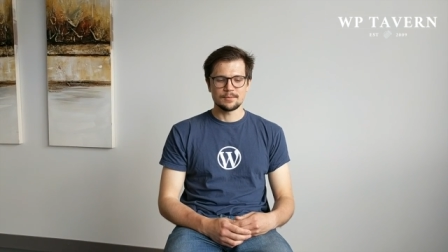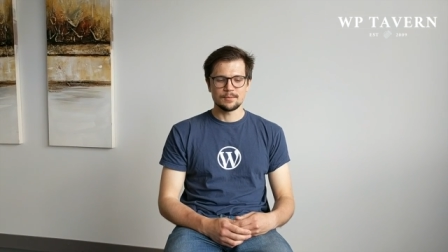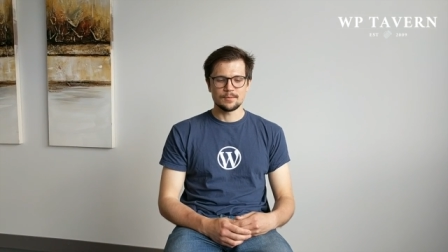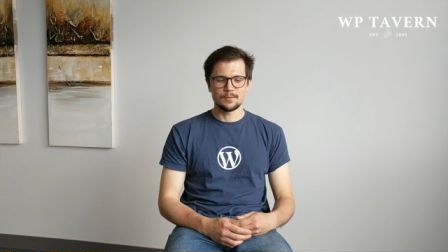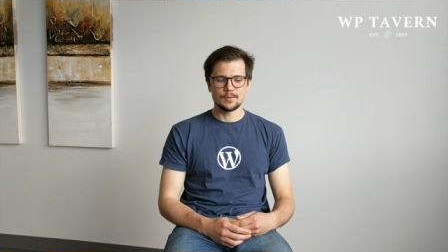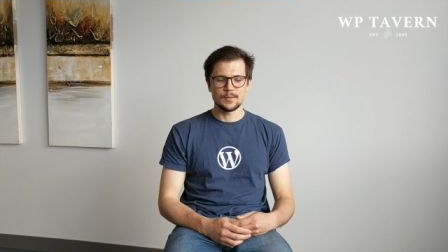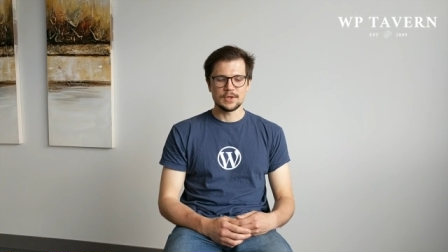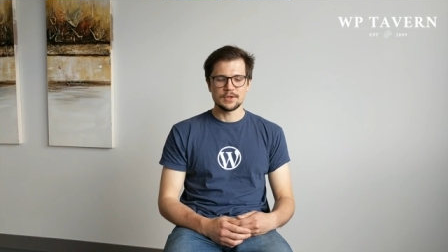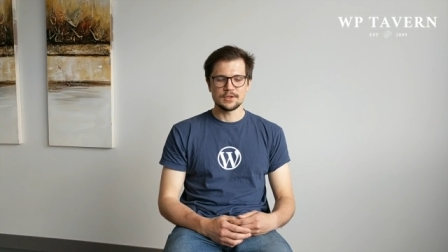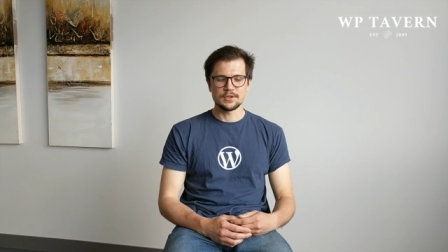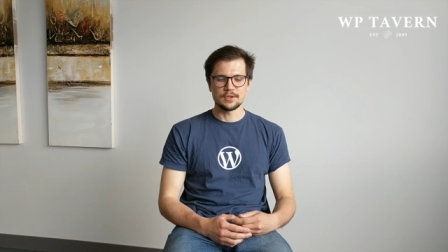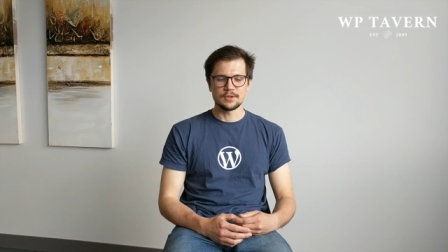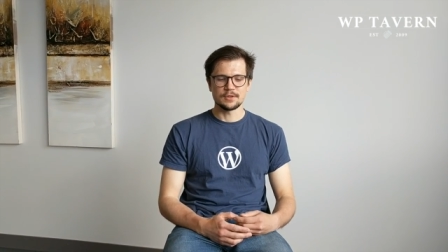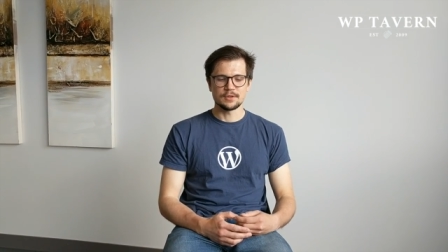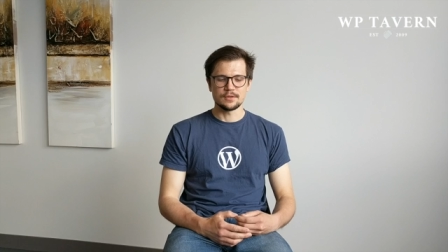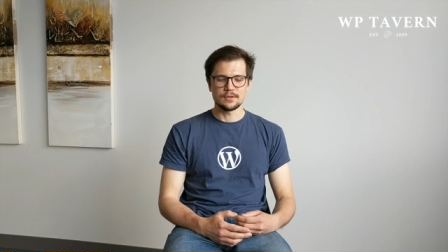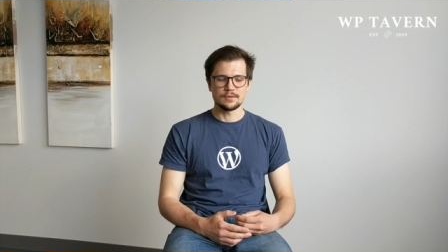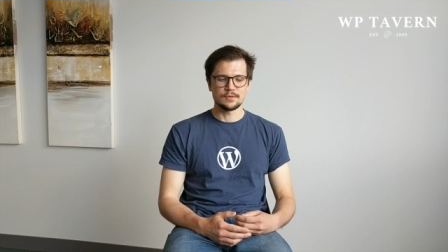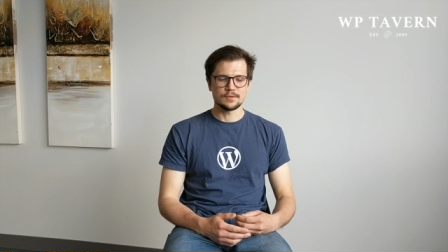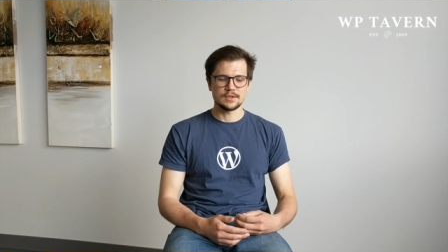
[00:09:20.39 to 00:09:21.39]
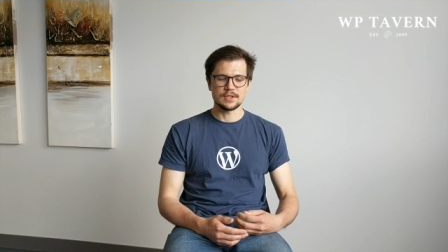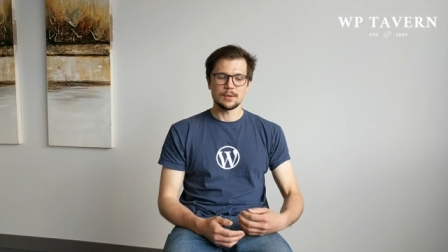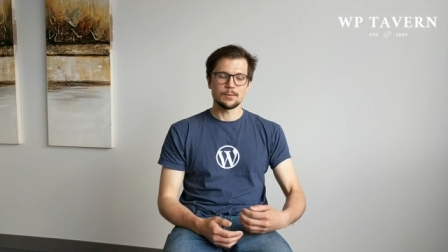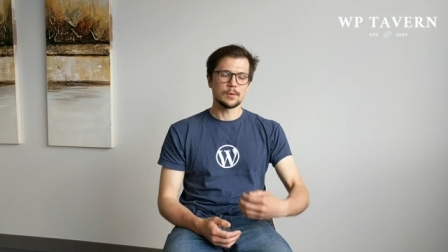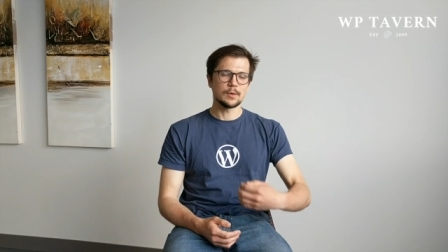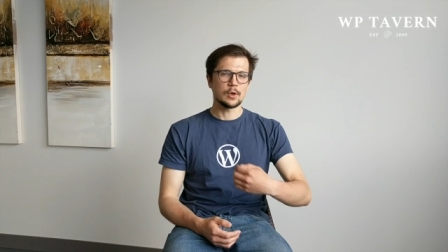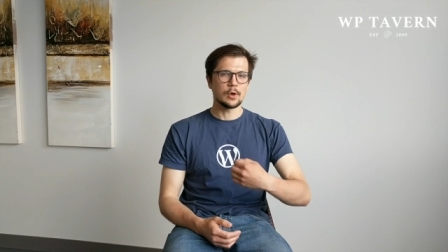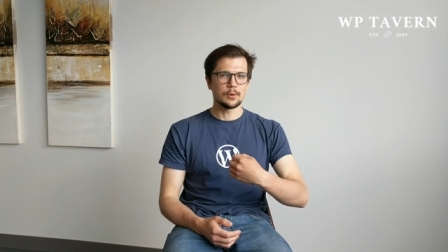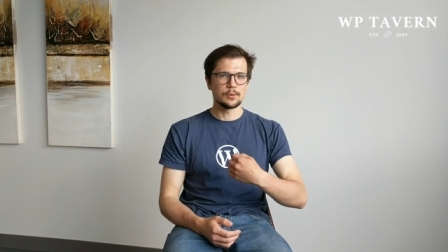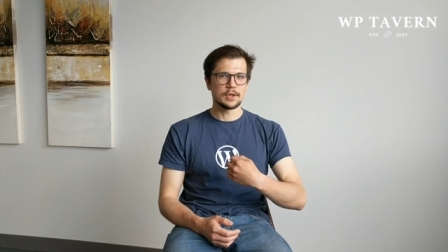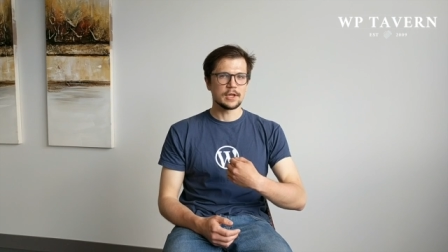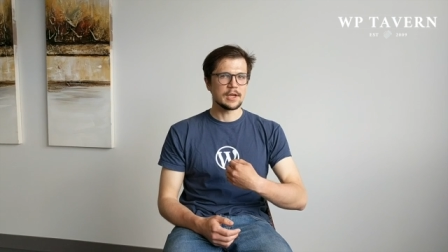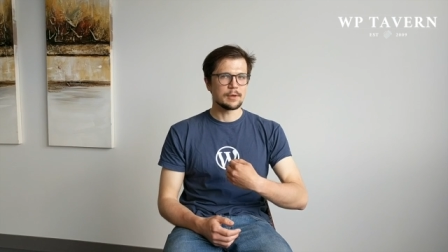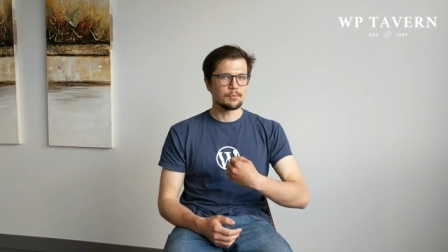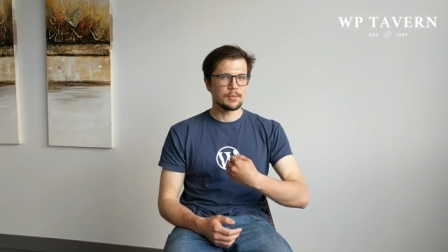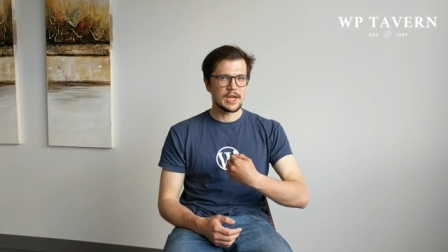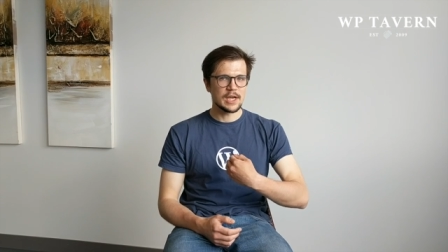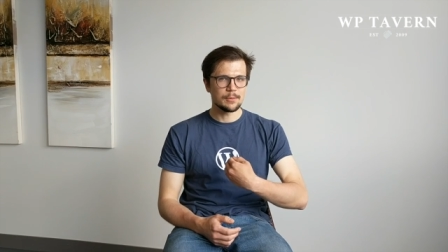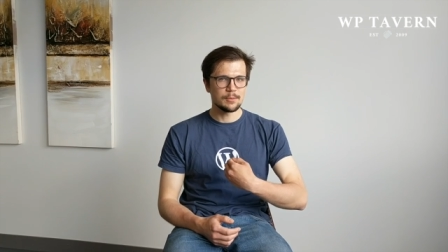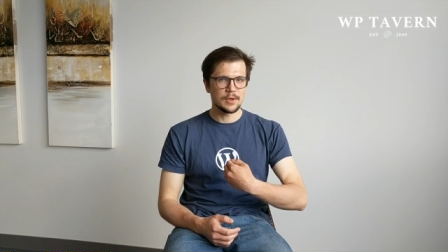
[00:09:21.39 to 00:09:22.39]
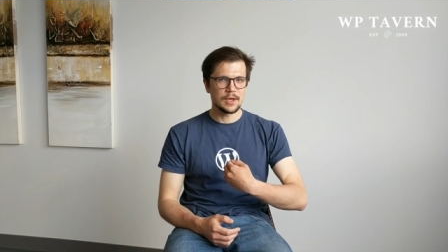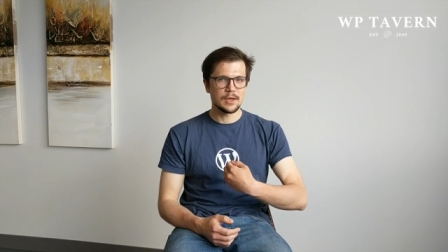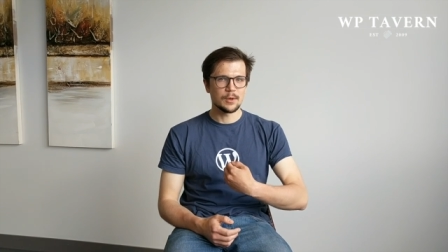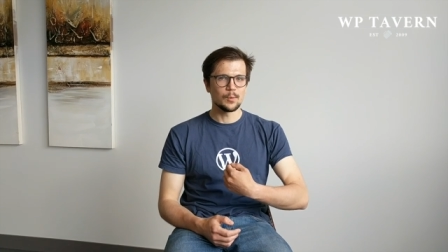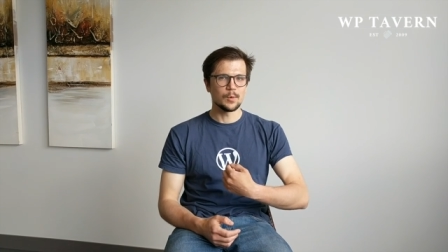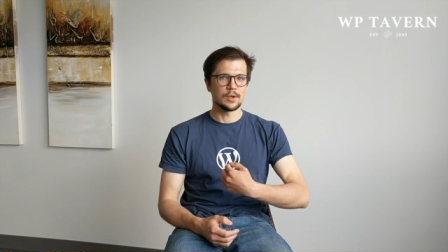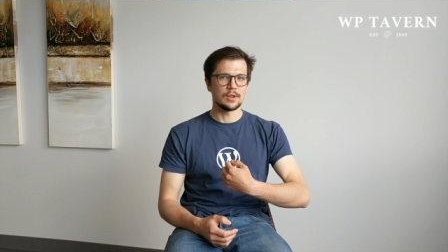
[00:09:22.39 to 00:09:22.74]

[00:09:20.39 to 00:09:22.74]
mentioned someone holding a baby